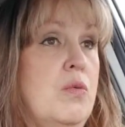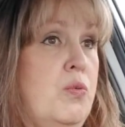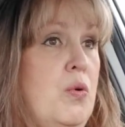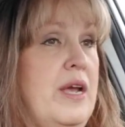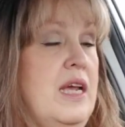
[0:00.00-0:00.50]

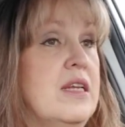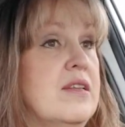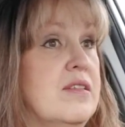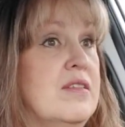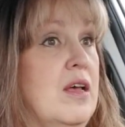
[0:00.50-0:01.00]
wheat
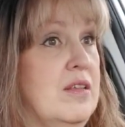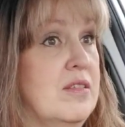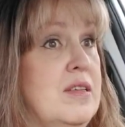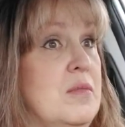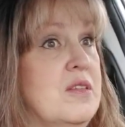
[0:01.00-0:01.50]
is, it uh,
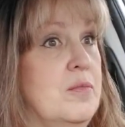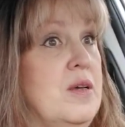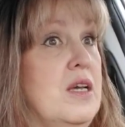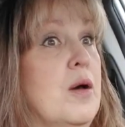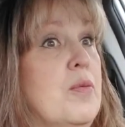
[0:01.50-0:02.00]
seems to
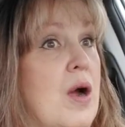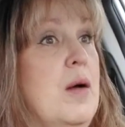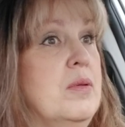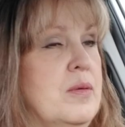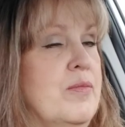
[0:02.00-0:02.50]
be a
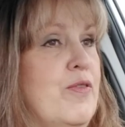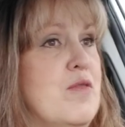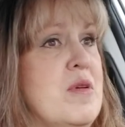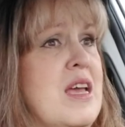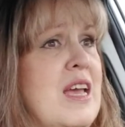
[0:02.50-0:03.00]
problem for
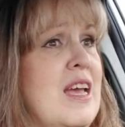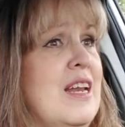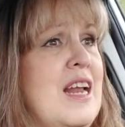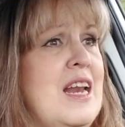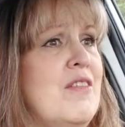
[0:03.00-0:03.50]
me.
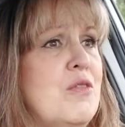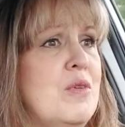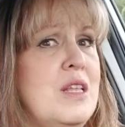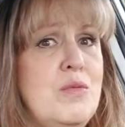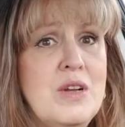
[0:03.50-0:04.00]
And I never
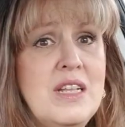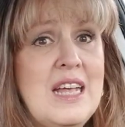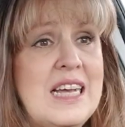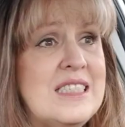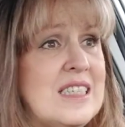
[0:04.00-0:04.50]
really
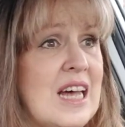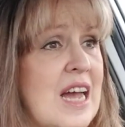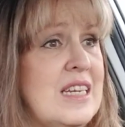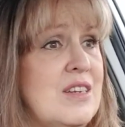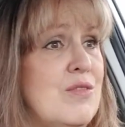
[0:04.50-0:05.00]
realized that.
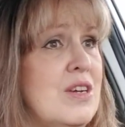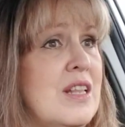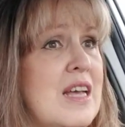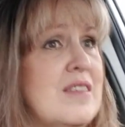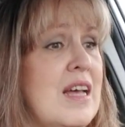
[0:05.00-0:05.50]
I didn't
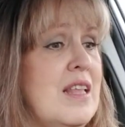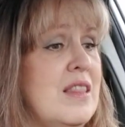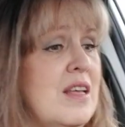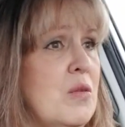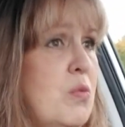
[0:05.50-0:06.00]
realize I,
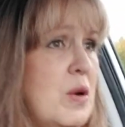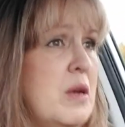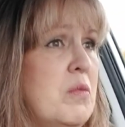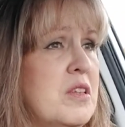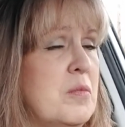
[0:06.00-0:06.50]
that
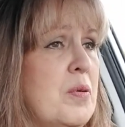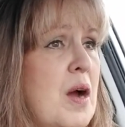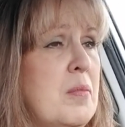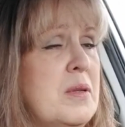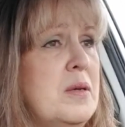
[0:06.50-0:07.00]
wheat was a
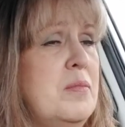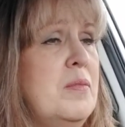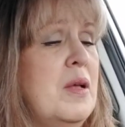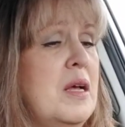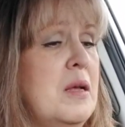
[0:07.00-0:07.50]

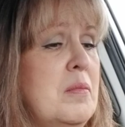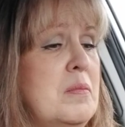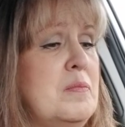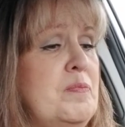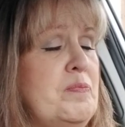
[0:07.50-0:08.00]
problem
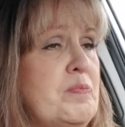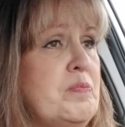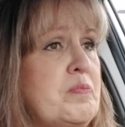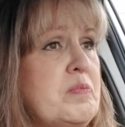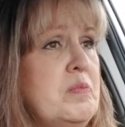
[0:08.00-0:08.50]

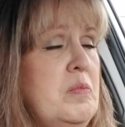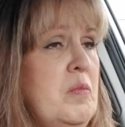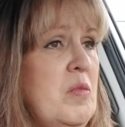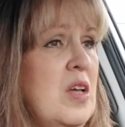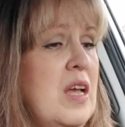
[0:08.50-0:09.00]

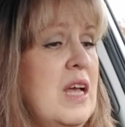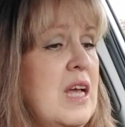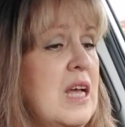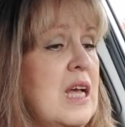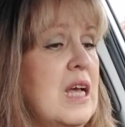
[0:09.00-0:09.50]
um,
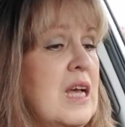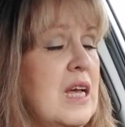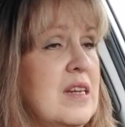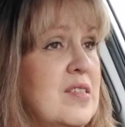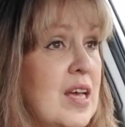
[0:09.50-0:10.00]

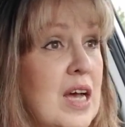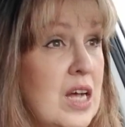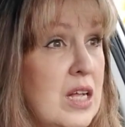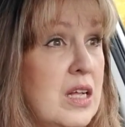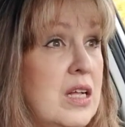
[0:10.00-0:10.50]

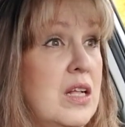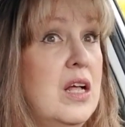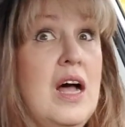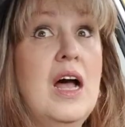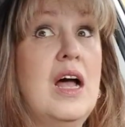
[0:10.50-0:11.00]

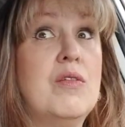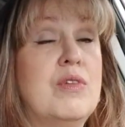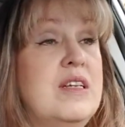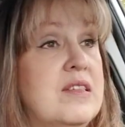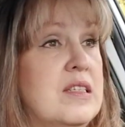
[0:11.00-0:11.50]
until
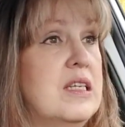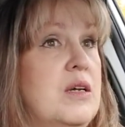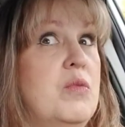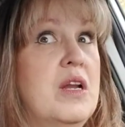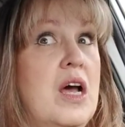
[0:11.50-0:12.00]

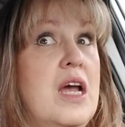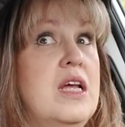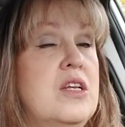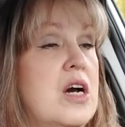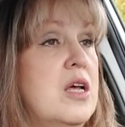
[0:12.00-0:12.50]
recently when I
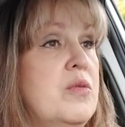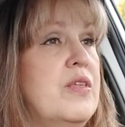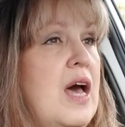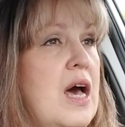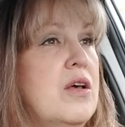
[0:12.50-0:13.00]
had gone
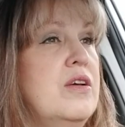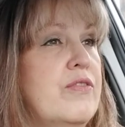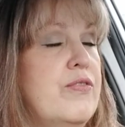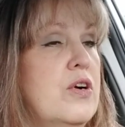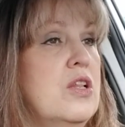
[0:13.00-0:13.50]
without
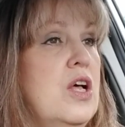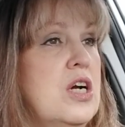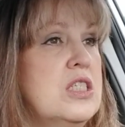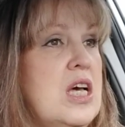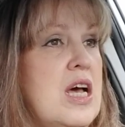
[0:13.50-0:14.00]
it for a
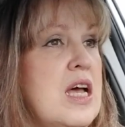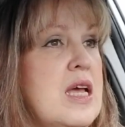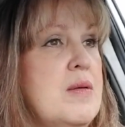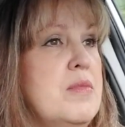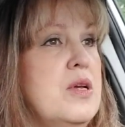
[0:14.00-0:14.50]
long
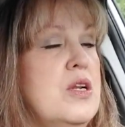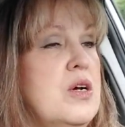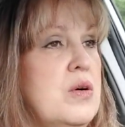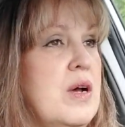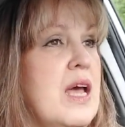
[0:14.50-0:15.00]
time. You
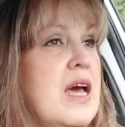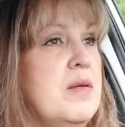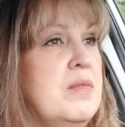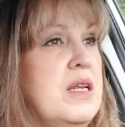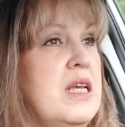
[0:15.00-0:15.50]
know, I
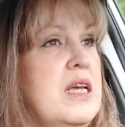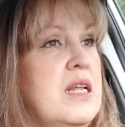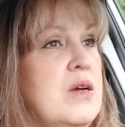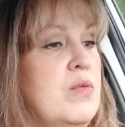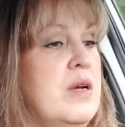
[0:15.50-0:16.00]
hadn't been
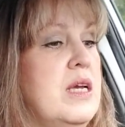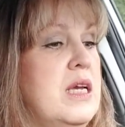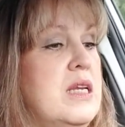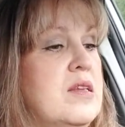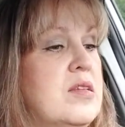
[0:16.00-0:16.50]
eating
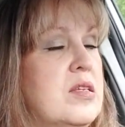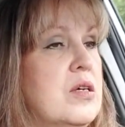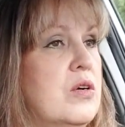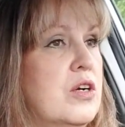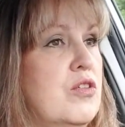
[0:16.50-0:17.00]
wheat
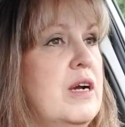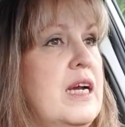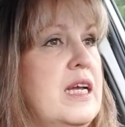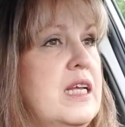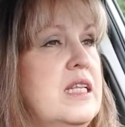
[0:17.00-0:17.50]
or
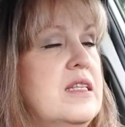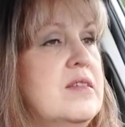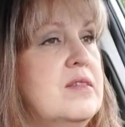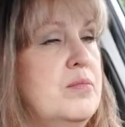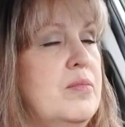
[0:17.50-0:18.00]

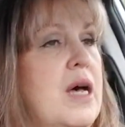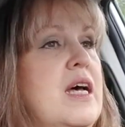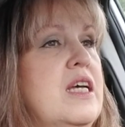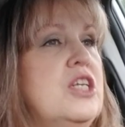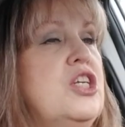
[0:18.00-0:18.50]
grains
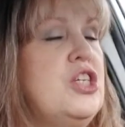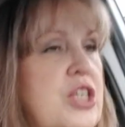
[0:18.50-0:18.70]
much